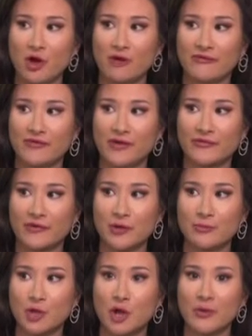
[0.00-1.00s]
off
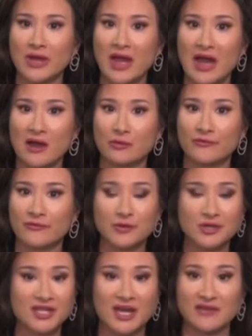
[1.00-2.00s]
from going out for
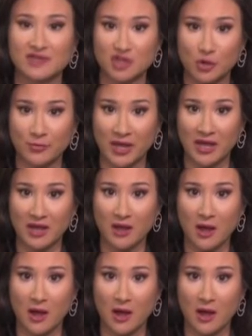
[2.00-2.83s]
a day of shopping,